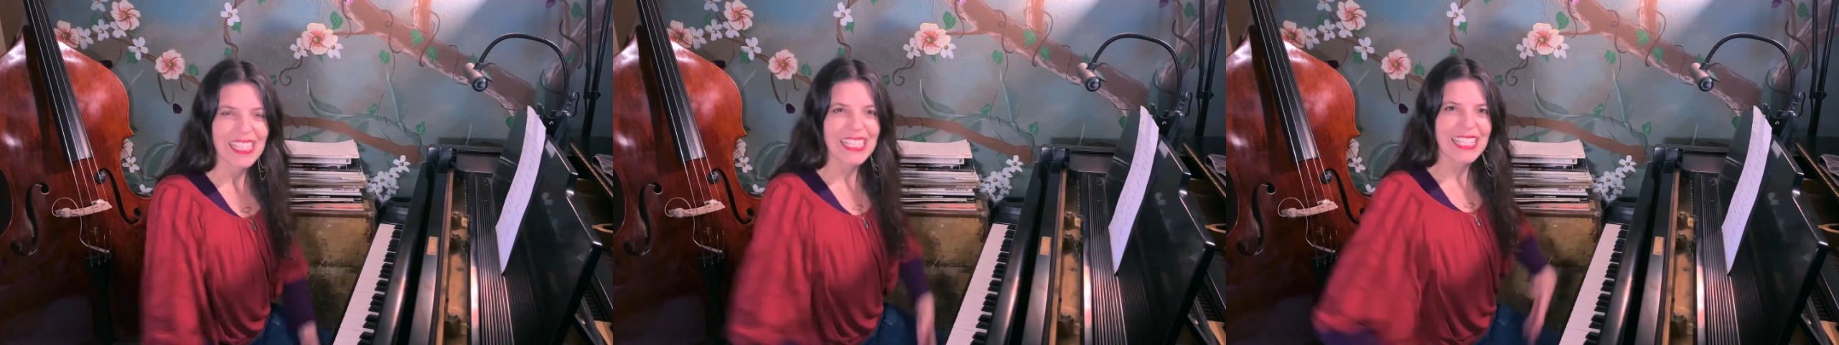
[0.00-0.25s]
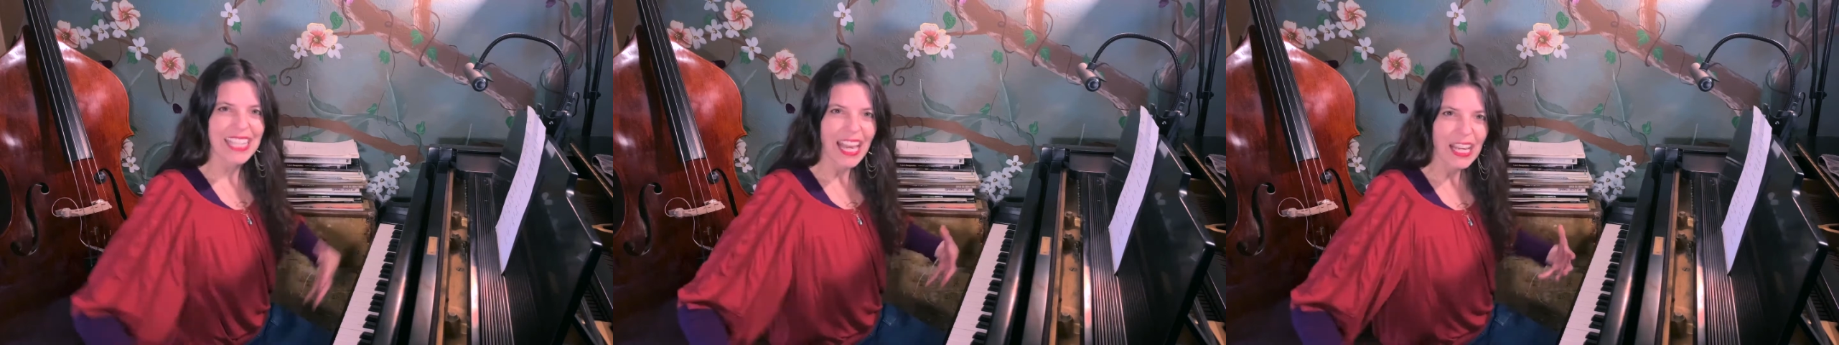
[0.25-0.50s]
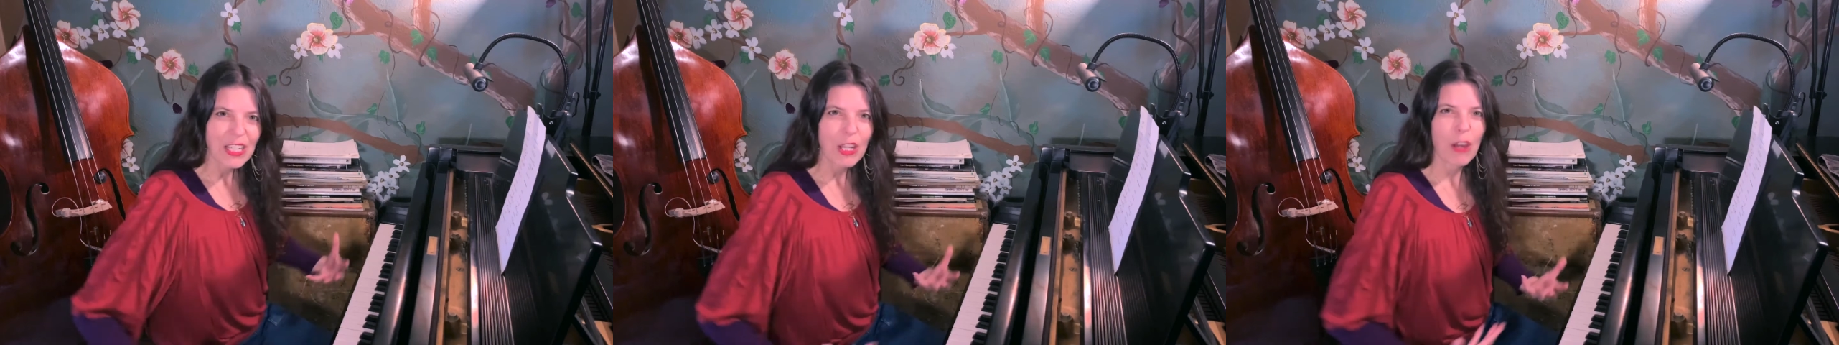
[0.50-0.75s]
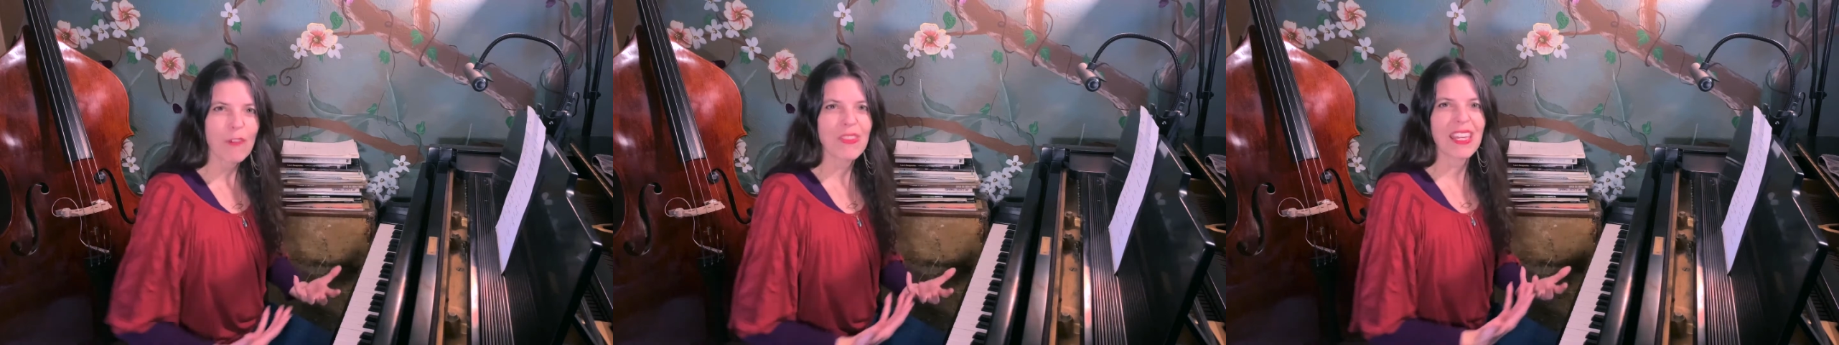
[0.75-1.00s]
inside
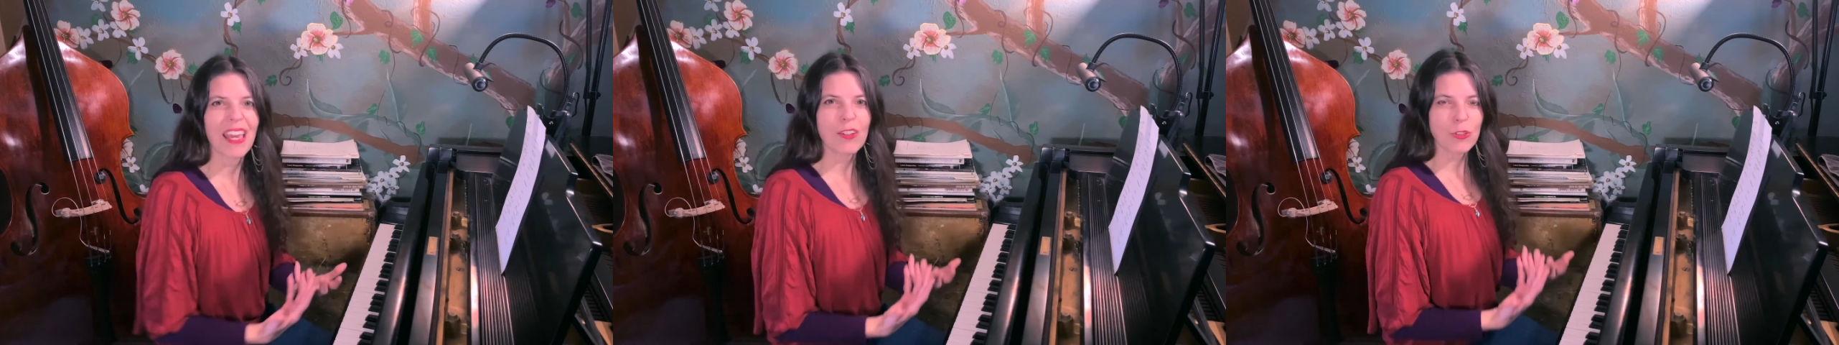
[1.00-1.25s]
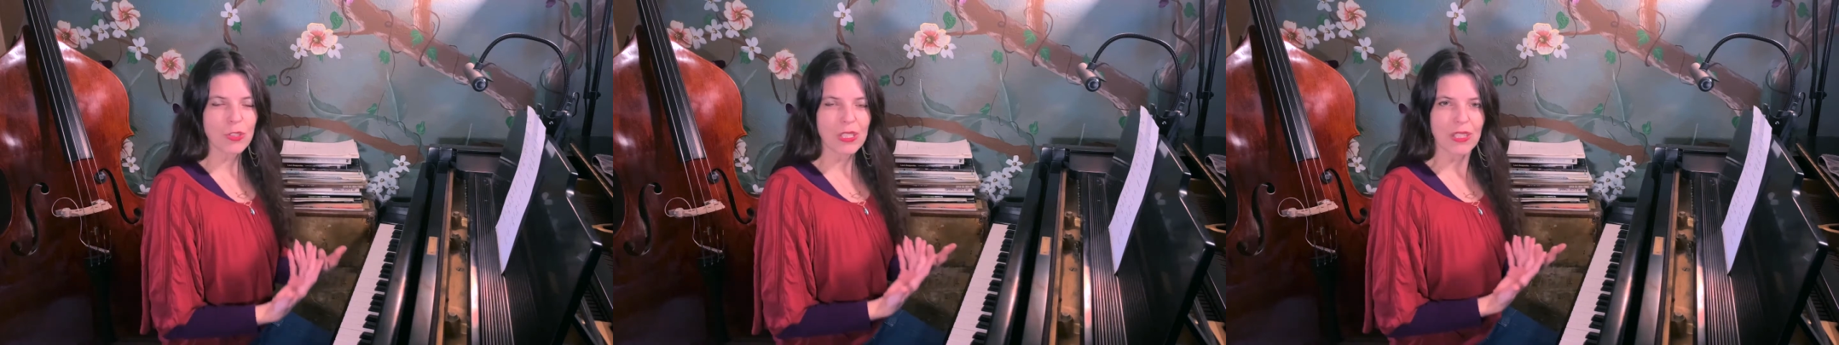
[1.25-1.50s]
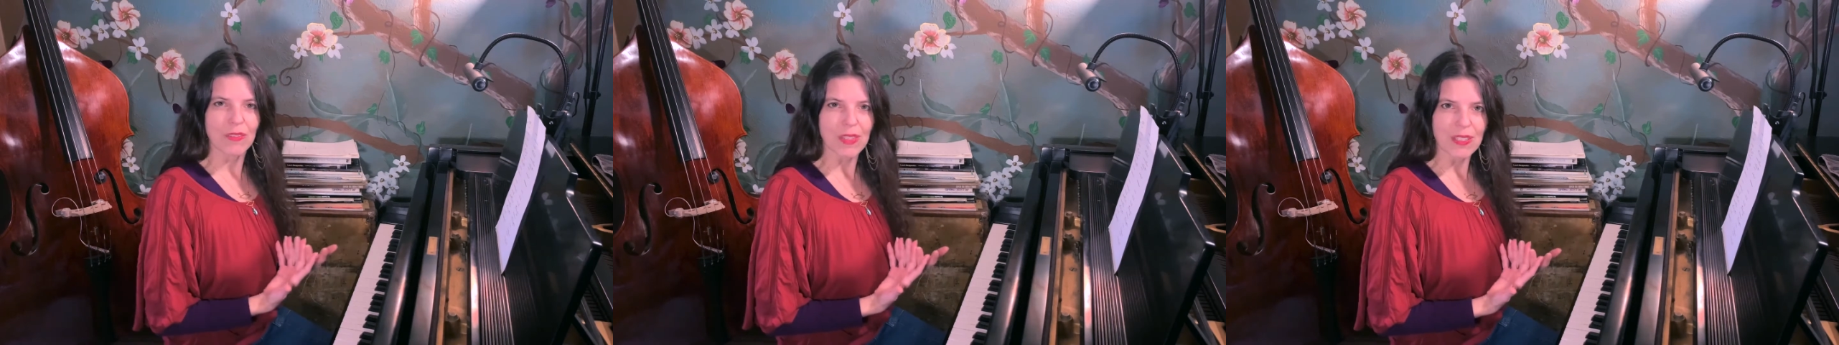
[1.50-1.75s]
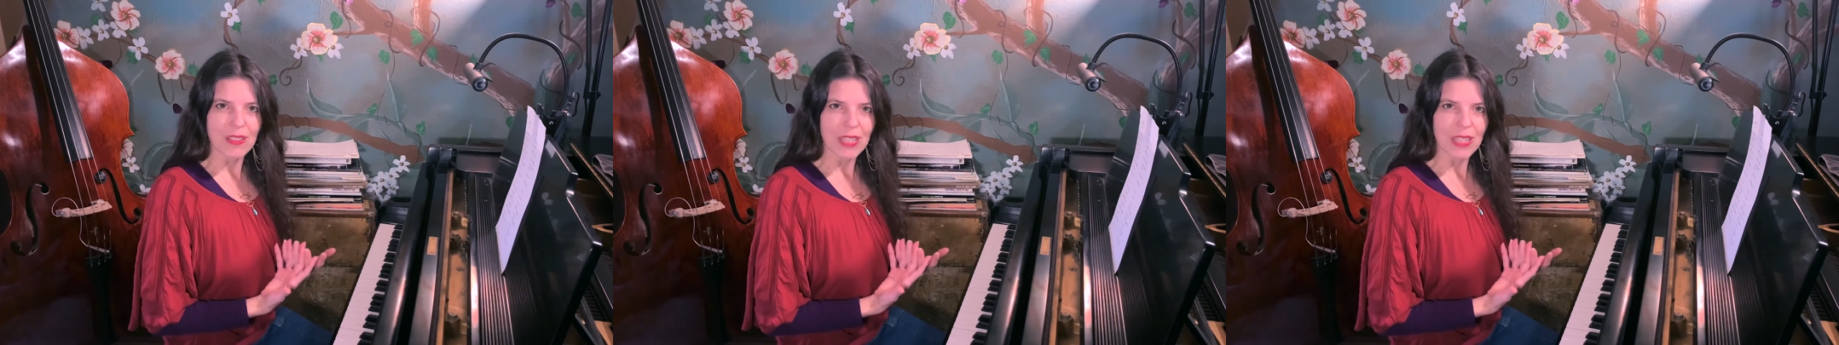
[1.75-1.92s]
of the energy of these